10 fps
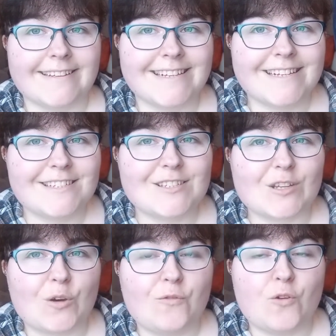
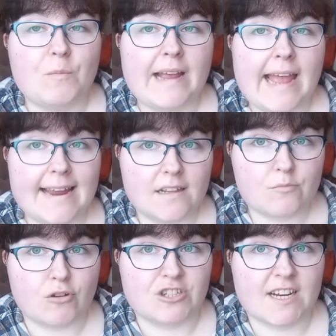So for my 8th
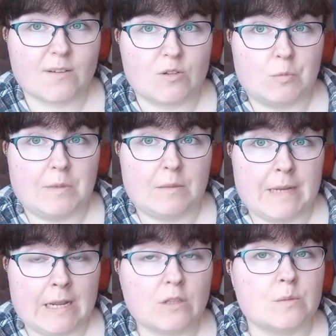project, which will be the
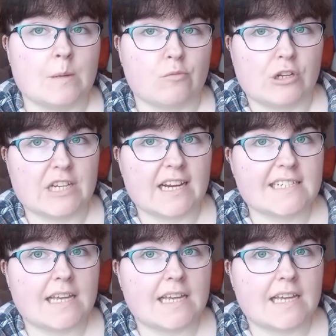penultimate project,